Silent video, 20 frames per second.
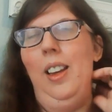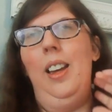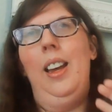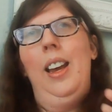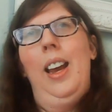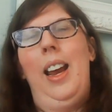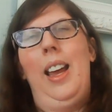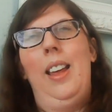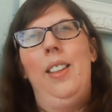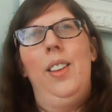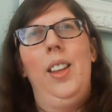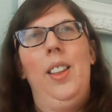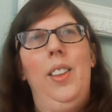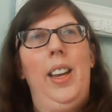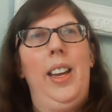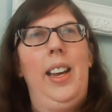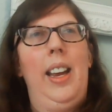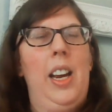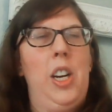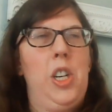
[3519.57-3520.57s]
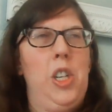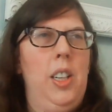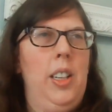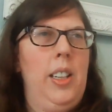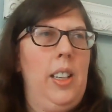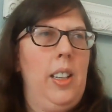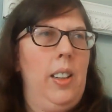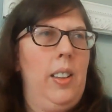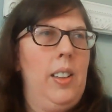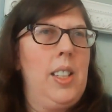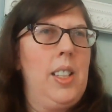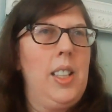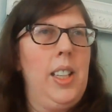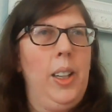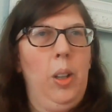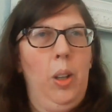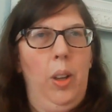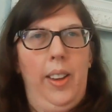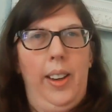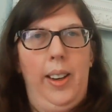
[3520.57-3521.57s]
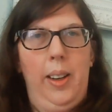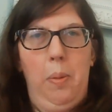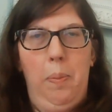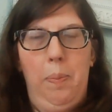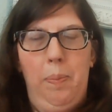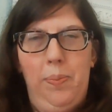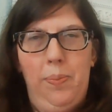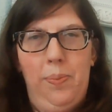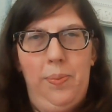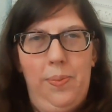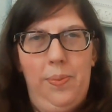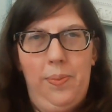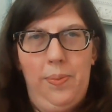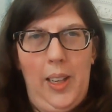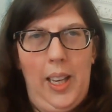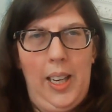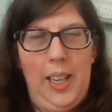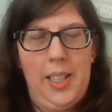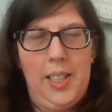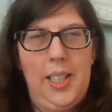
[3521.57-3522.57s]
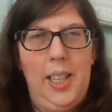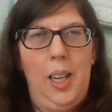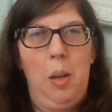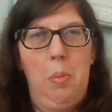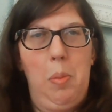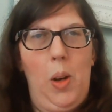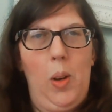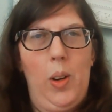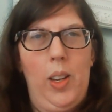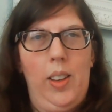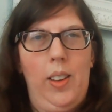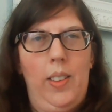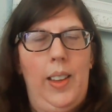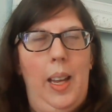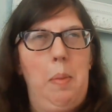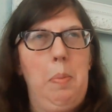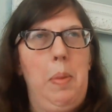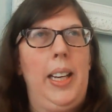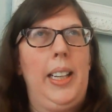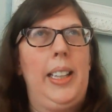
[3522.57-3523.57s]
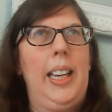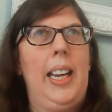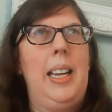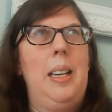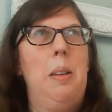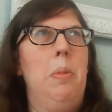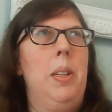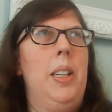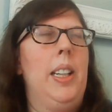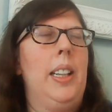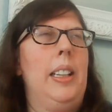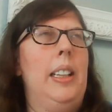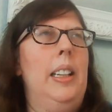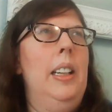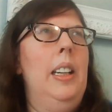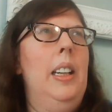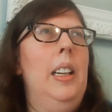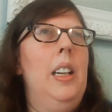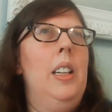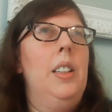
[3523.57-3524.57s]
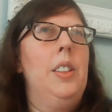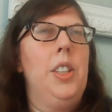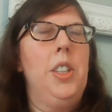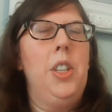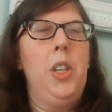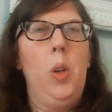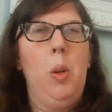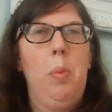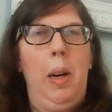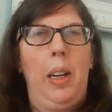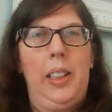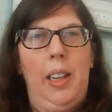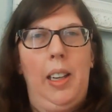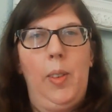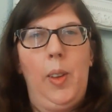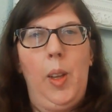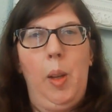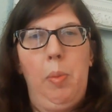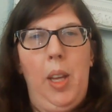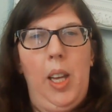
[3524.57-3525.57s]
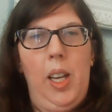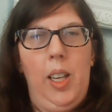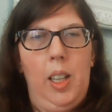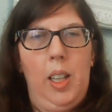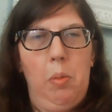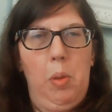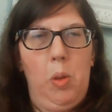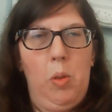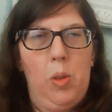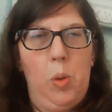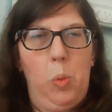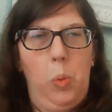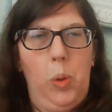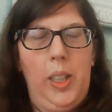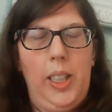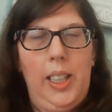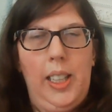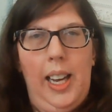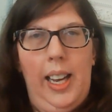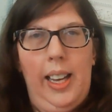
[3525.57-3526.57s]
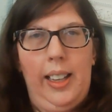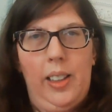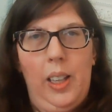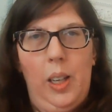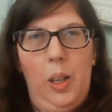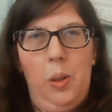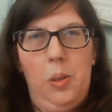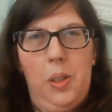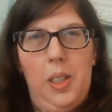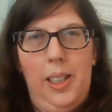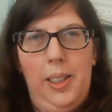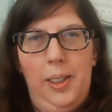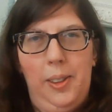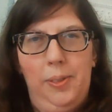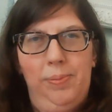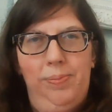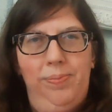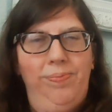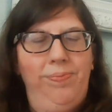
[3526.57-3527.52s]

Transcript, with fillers: And then they actually seal them in a ceremony, and then they make a big to do about giving them the honeymoon suite at the hotel.